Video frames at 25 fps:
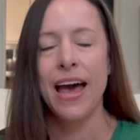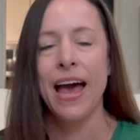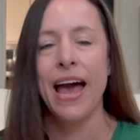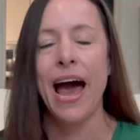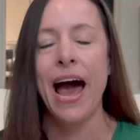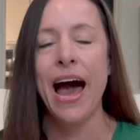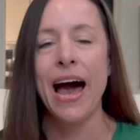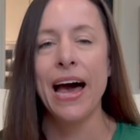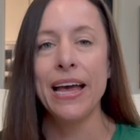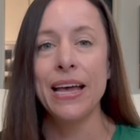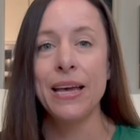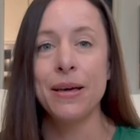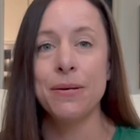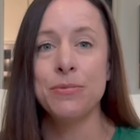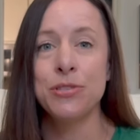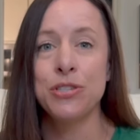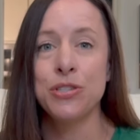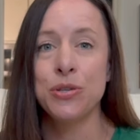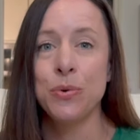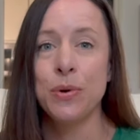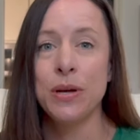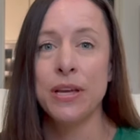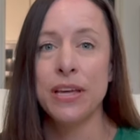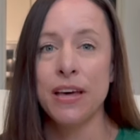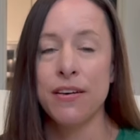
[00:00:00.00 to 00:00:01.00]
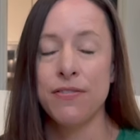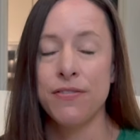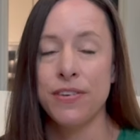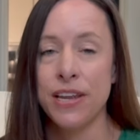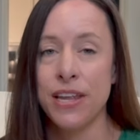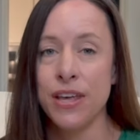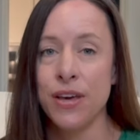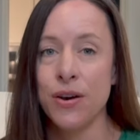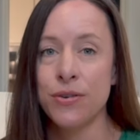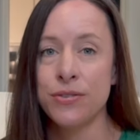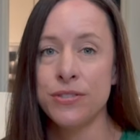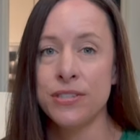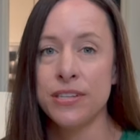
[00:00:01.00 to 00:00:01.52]
I am doing a
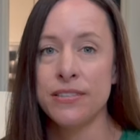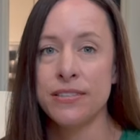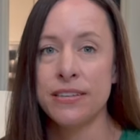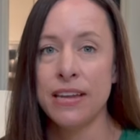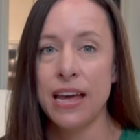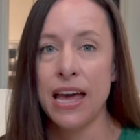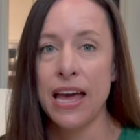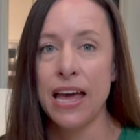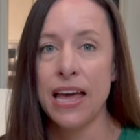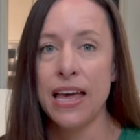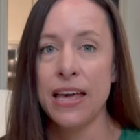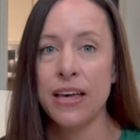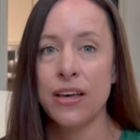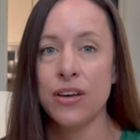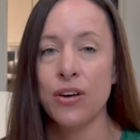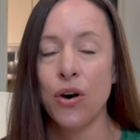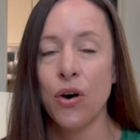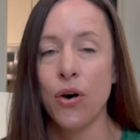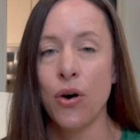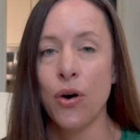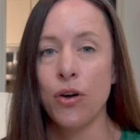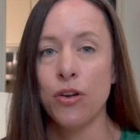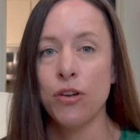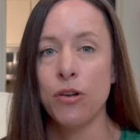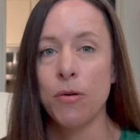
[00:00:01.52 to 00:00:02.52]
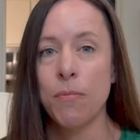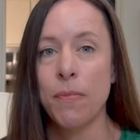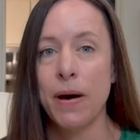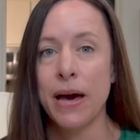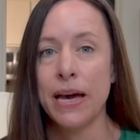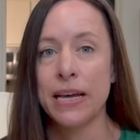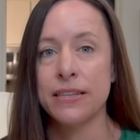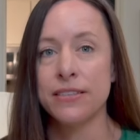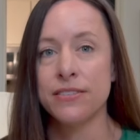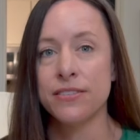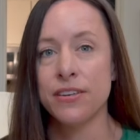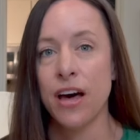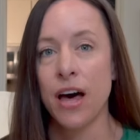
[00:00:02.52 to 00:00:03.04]
video today called my
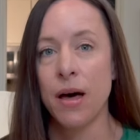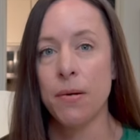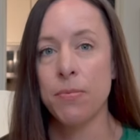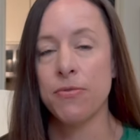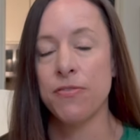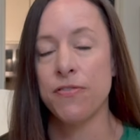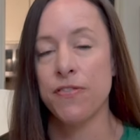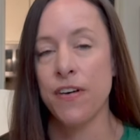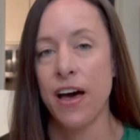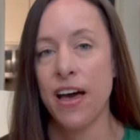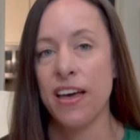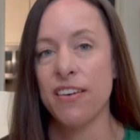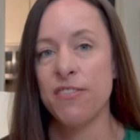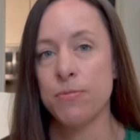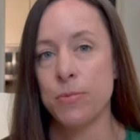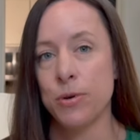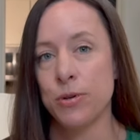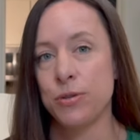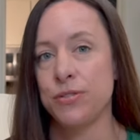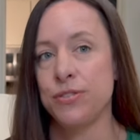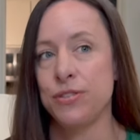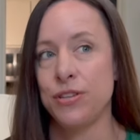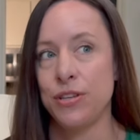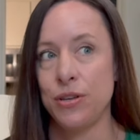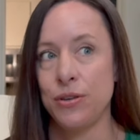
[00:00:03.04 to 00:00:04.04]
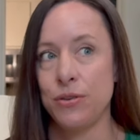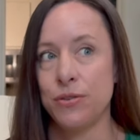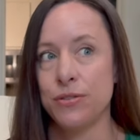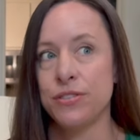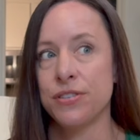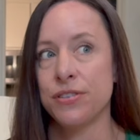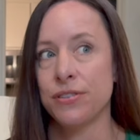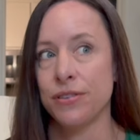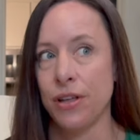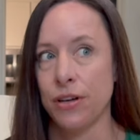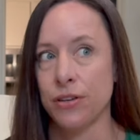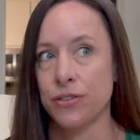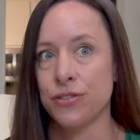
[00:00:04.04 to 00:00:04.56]
top five most
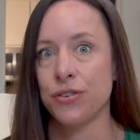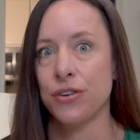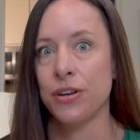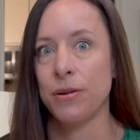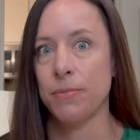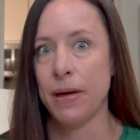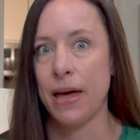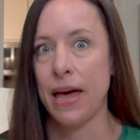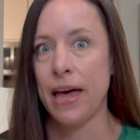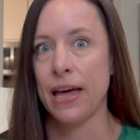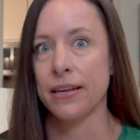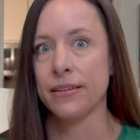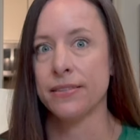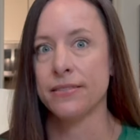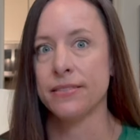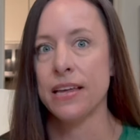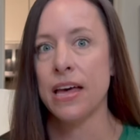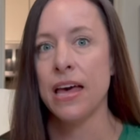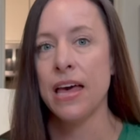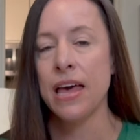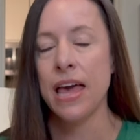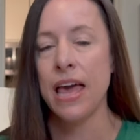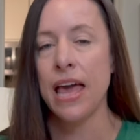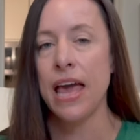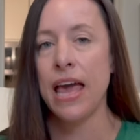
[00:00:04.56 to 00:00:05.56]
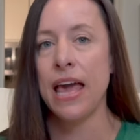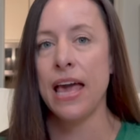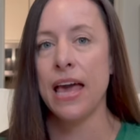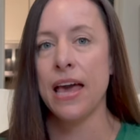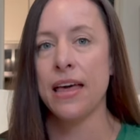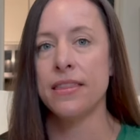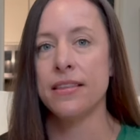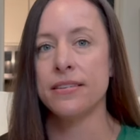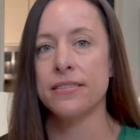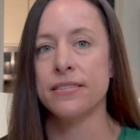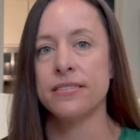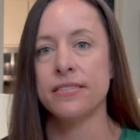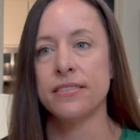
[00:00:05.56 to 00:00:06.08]
used luxury bags. And
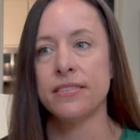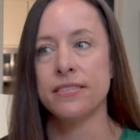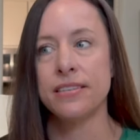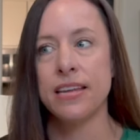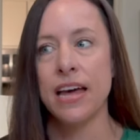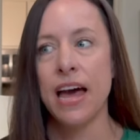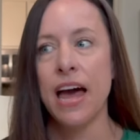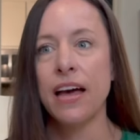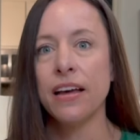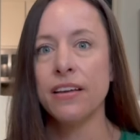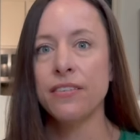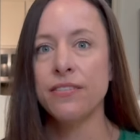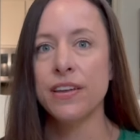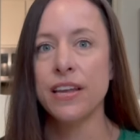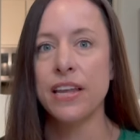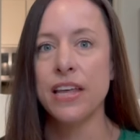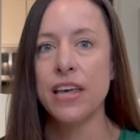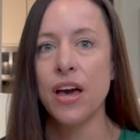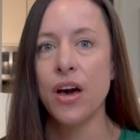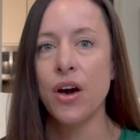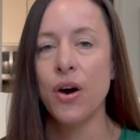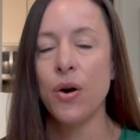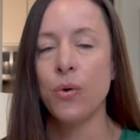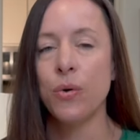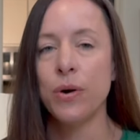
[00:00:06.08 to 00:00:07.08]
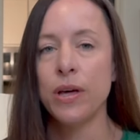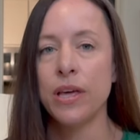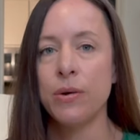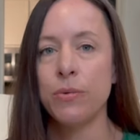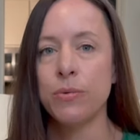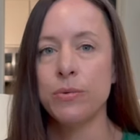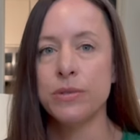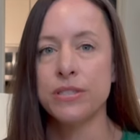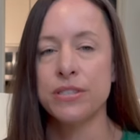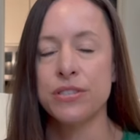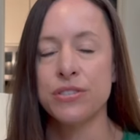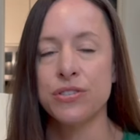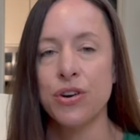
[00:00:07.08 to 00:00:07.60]
this is a tag video. It
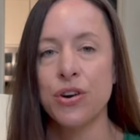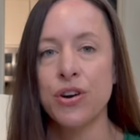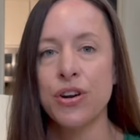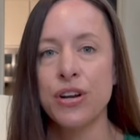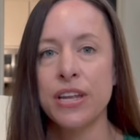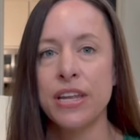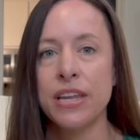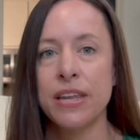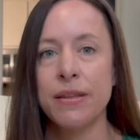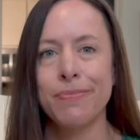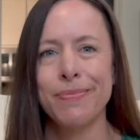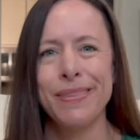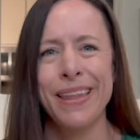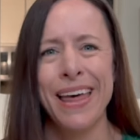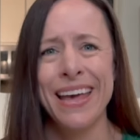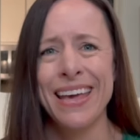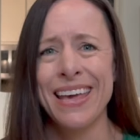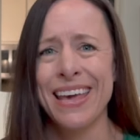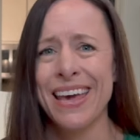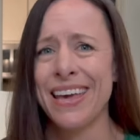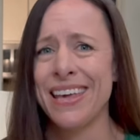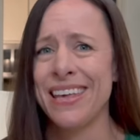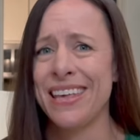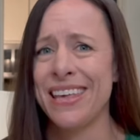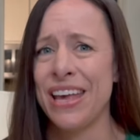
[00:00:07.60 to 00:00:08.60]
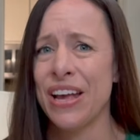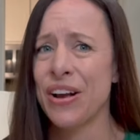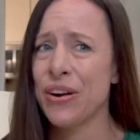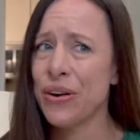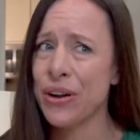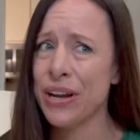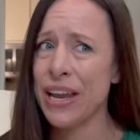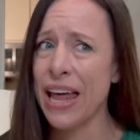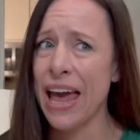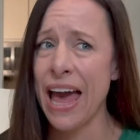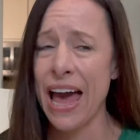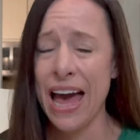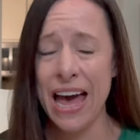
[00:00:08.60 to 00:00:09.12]
was started like a year and
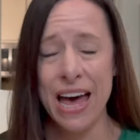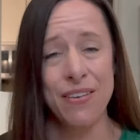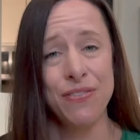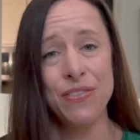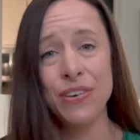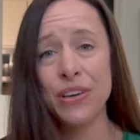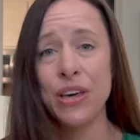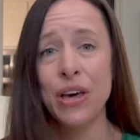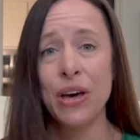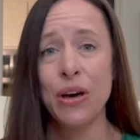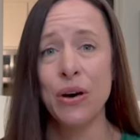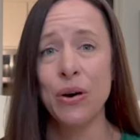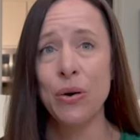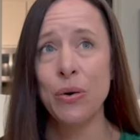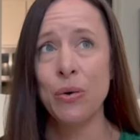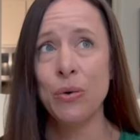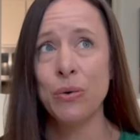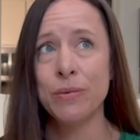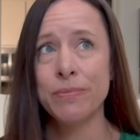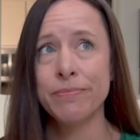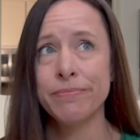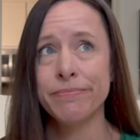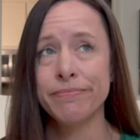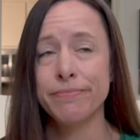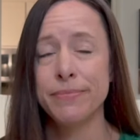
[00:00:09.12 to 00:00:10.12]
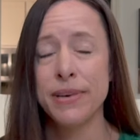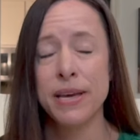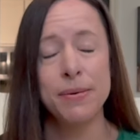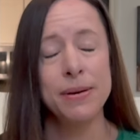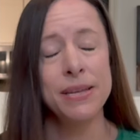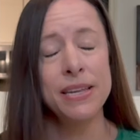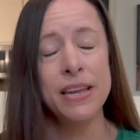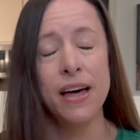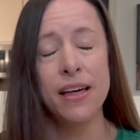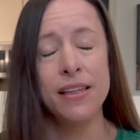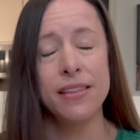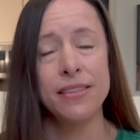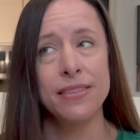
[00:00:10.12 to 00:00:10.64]
a half ago, maybe
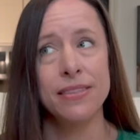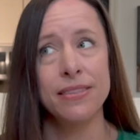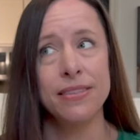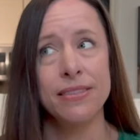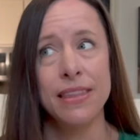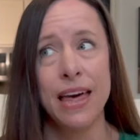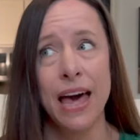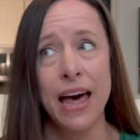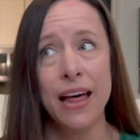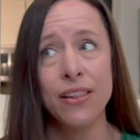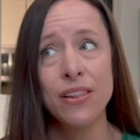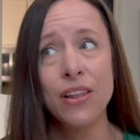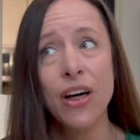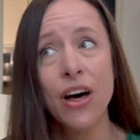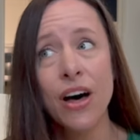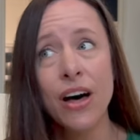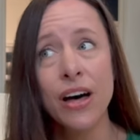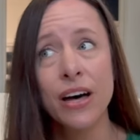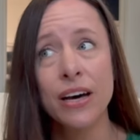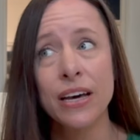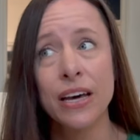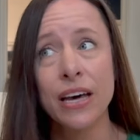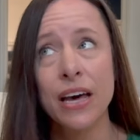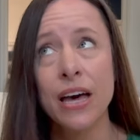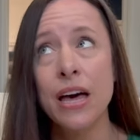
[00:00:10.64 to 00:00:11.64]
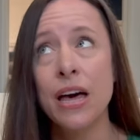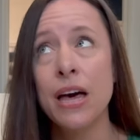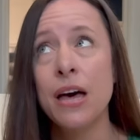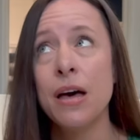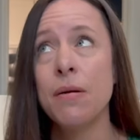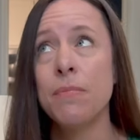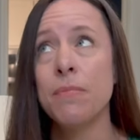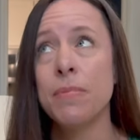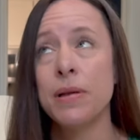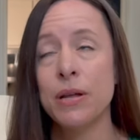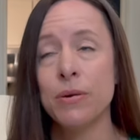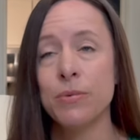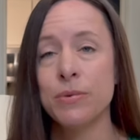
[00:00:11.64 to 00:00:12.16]
not that long,
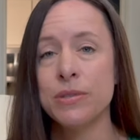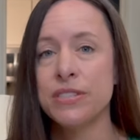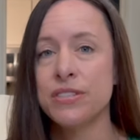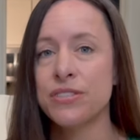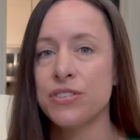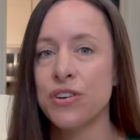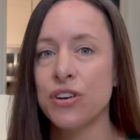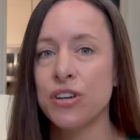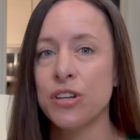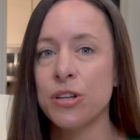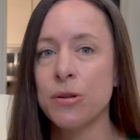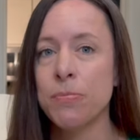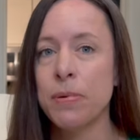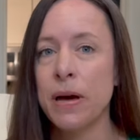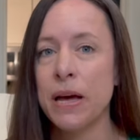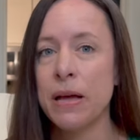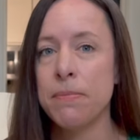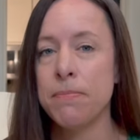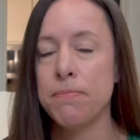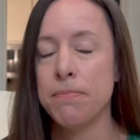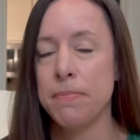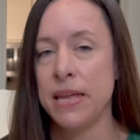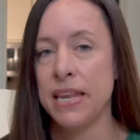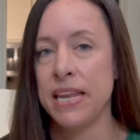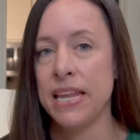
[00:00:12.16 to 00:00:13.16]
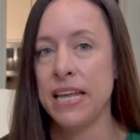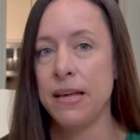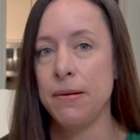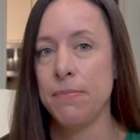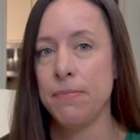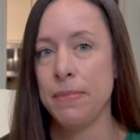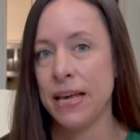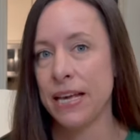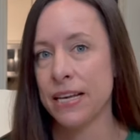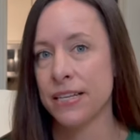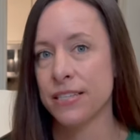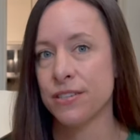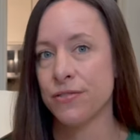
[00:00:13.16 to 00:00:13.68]
but it was started by Mini
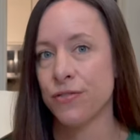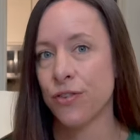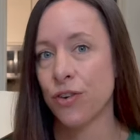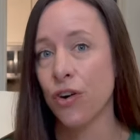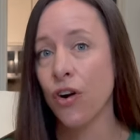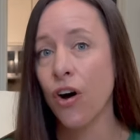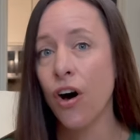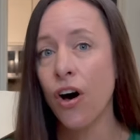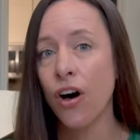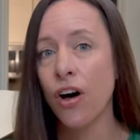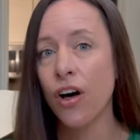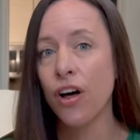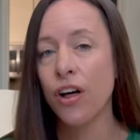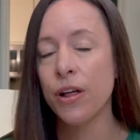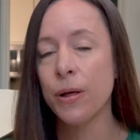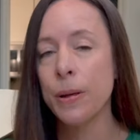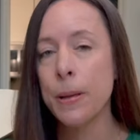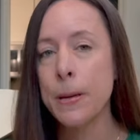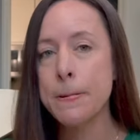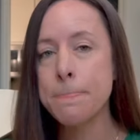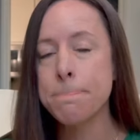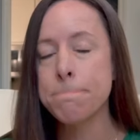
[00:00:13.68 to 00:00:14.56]
Minks for All.